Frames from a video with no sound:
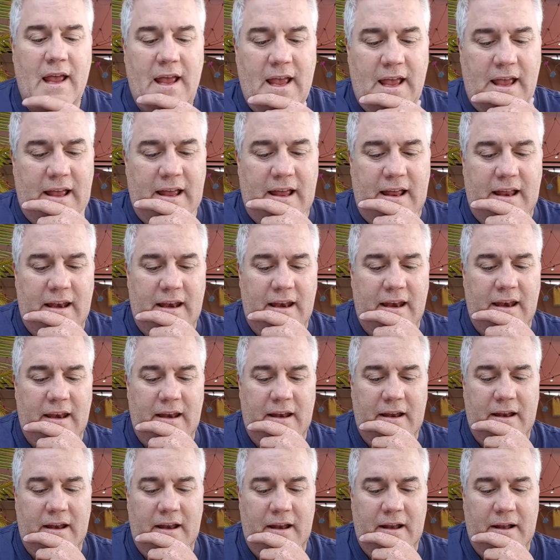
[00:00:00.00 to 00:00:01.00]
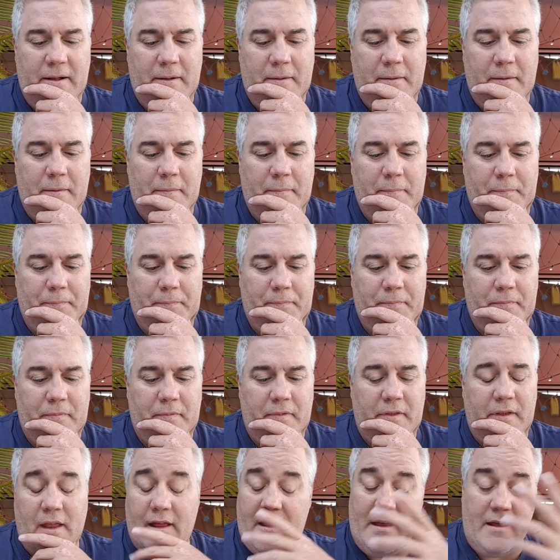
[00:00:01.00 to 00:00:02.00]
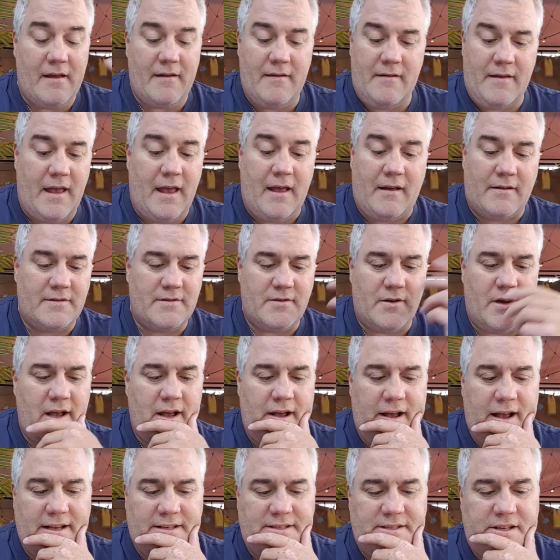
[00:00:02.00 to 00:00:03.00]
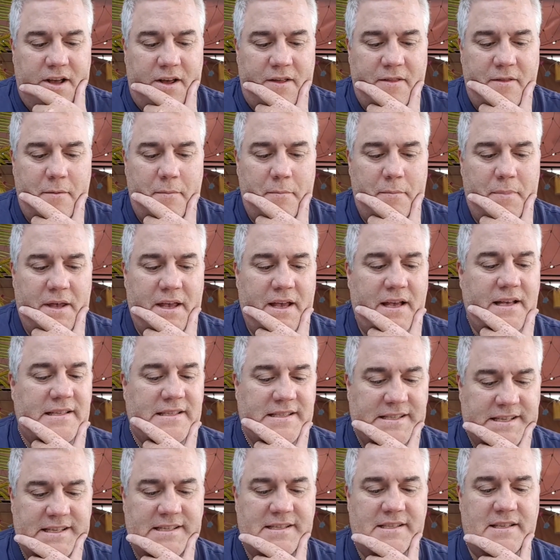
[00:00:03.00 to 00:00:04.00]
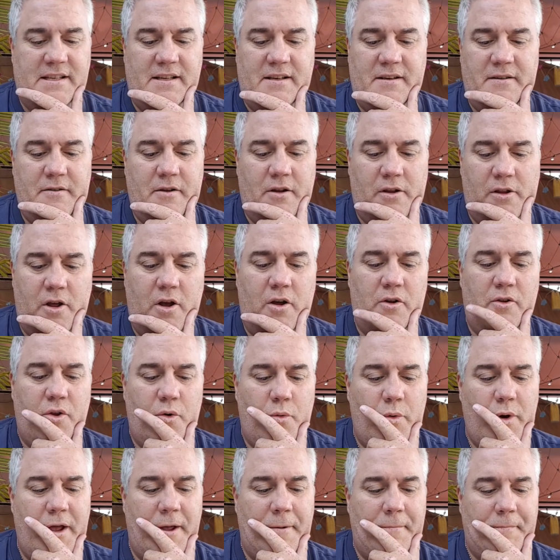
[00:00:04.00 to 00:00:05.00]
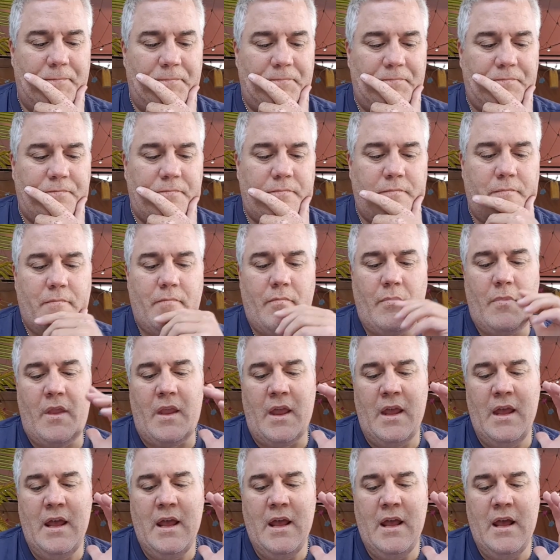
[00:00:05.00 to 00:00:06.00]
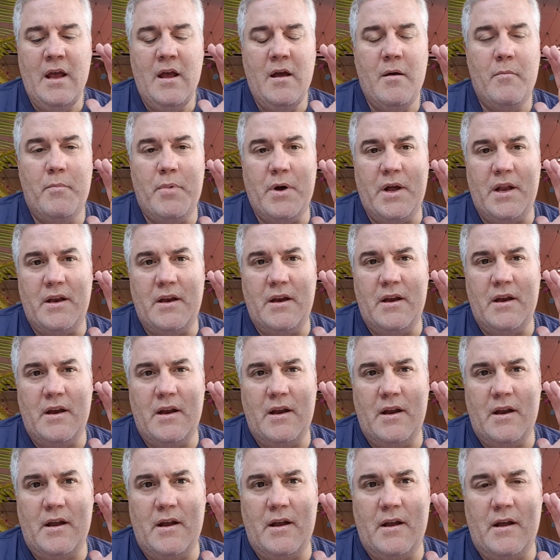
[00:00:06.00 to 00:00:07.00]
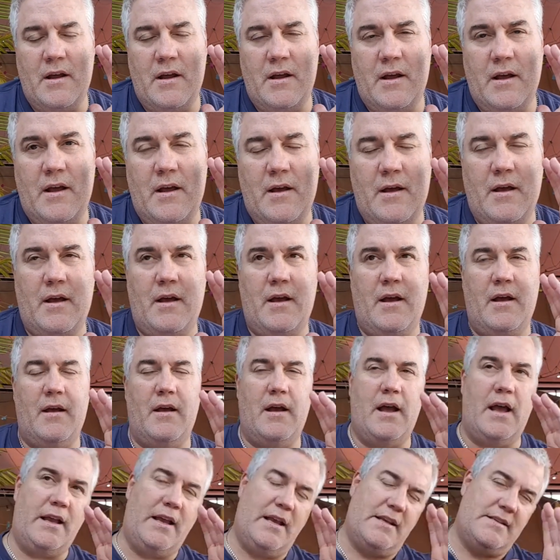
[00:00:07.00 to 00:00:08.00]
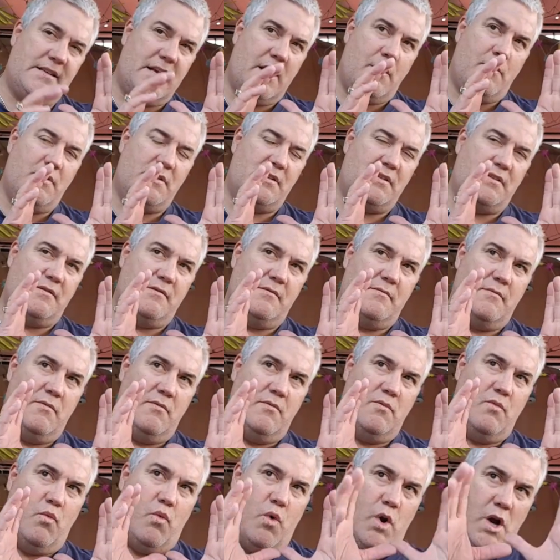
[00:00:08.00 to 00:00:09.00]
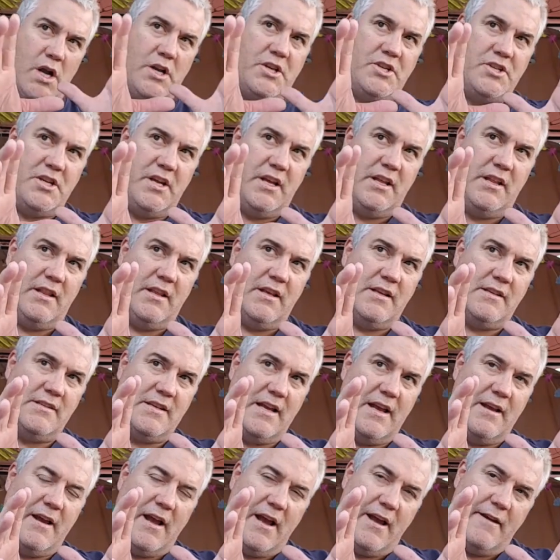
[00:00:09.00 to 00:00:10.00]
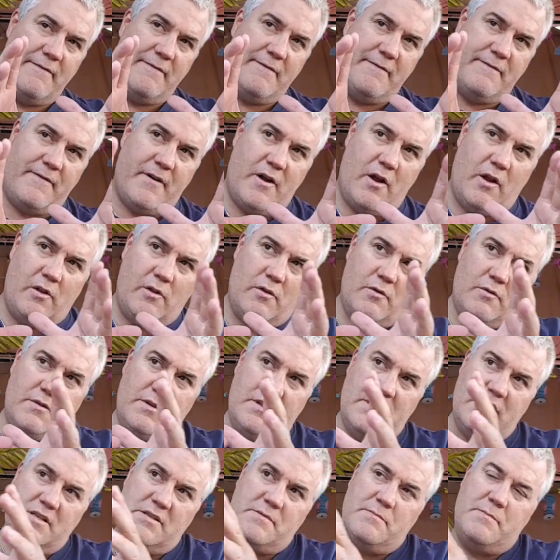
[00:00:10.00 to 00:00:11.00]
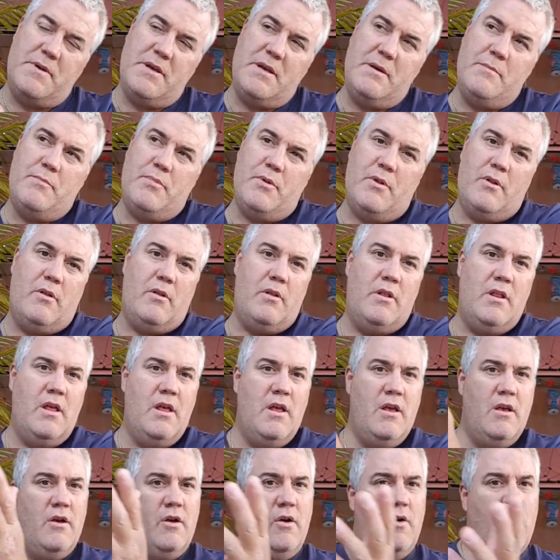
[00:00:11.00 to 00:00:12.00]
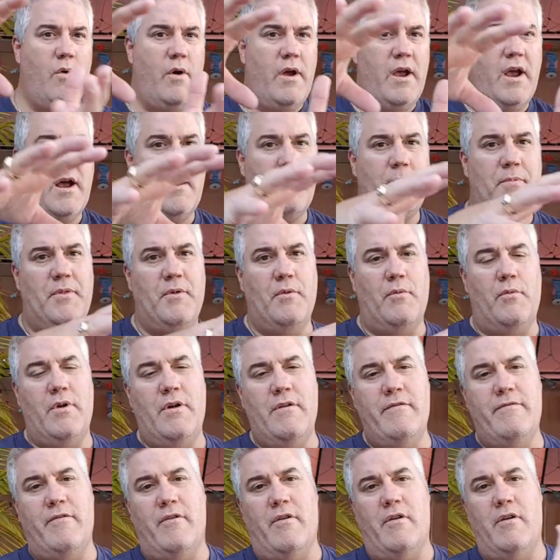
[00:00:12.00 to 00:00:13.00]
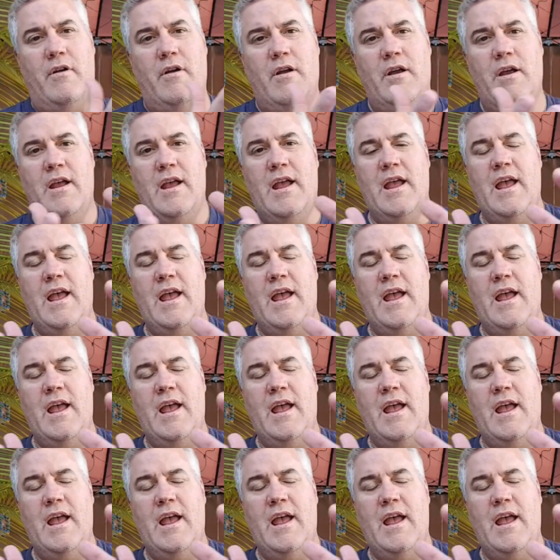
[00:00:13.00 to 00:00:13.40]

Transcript: And yeah, so I, I saw them being assisted along the way. But I guess I was watching this. I, I followed these people going up the river.